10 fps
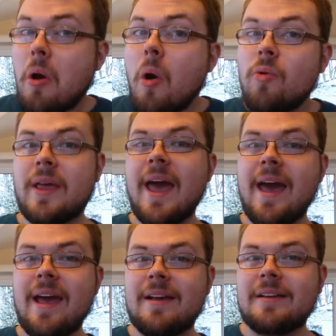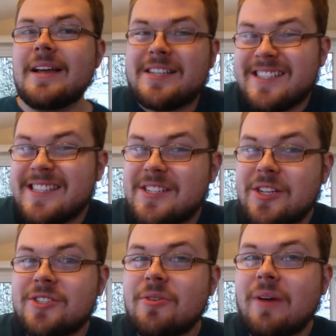okay. It's
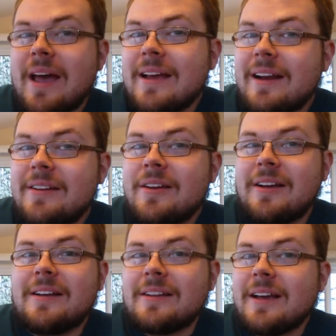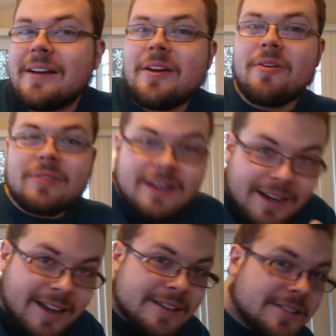just okay. And I know,
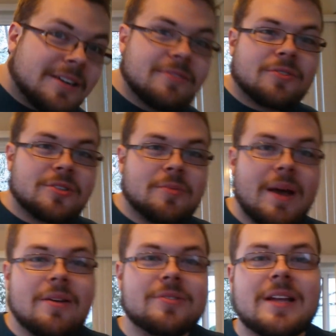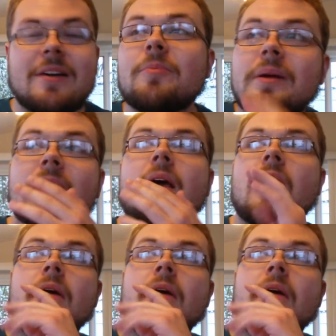I got a duck for tomatoes now, but,